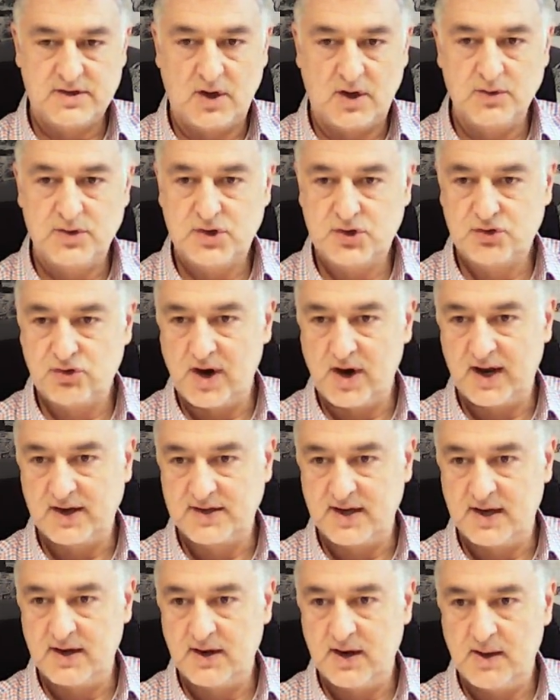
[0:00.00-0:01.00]
so
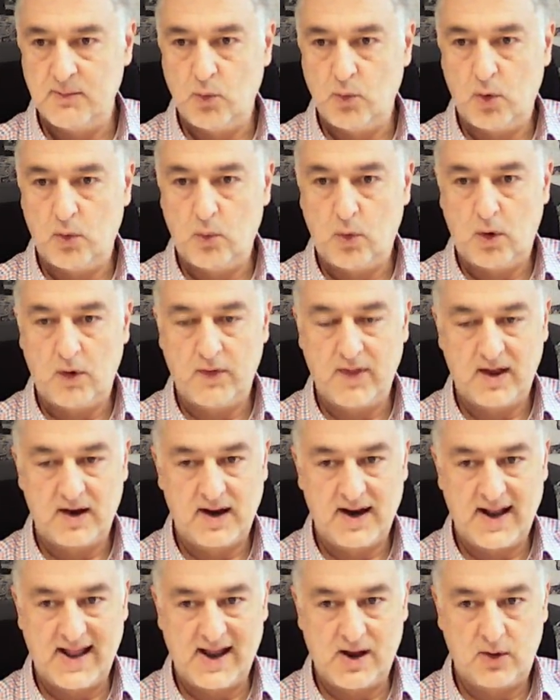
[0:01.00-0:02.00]
strict in what
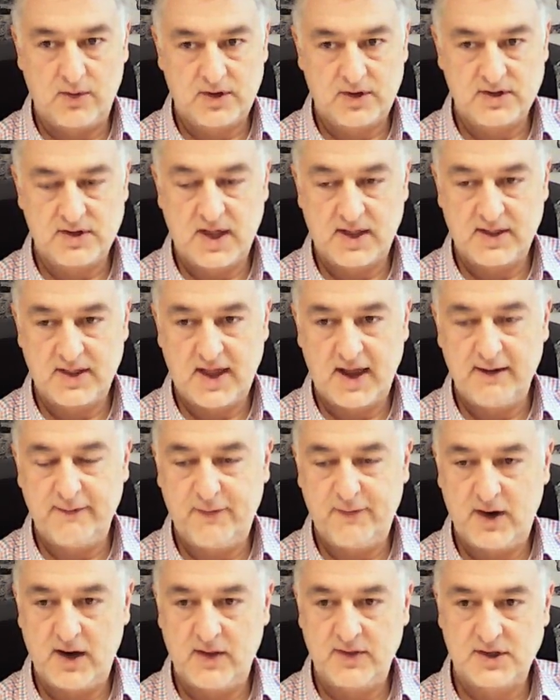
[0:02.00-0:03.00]
they'll allow that
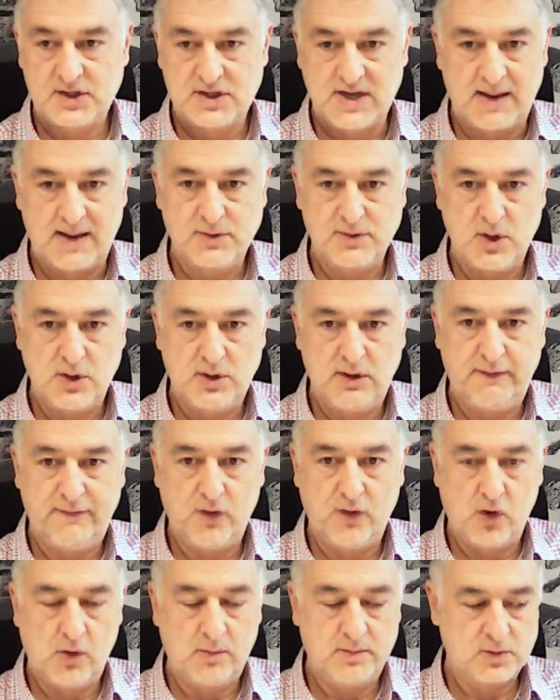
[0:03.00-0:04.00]
they fill in the stamp duty
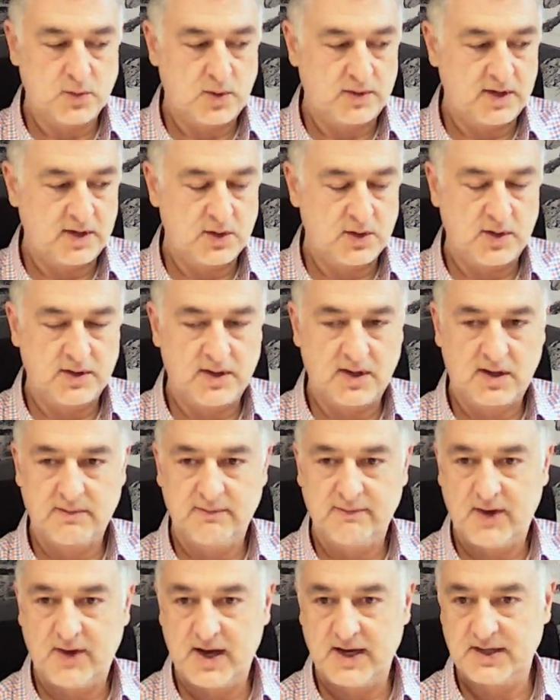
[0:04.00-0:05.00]
forms when they're doing the
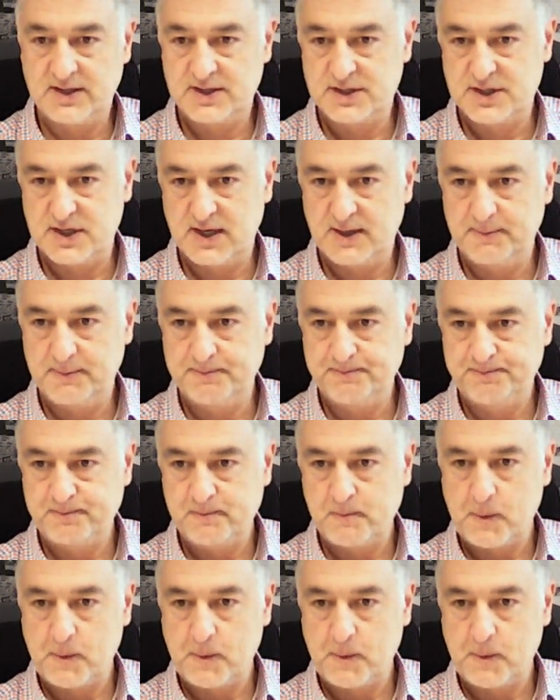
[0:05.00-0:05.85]
conveyancing.